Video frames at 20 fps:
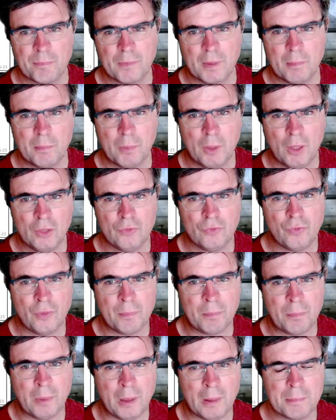But for
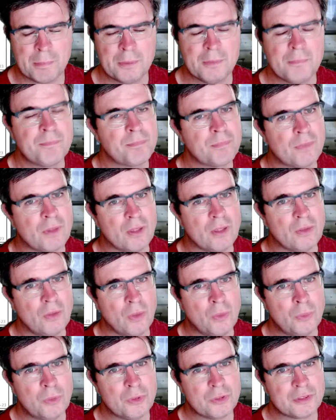Bob,
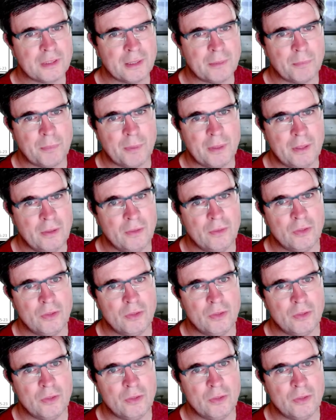notice that we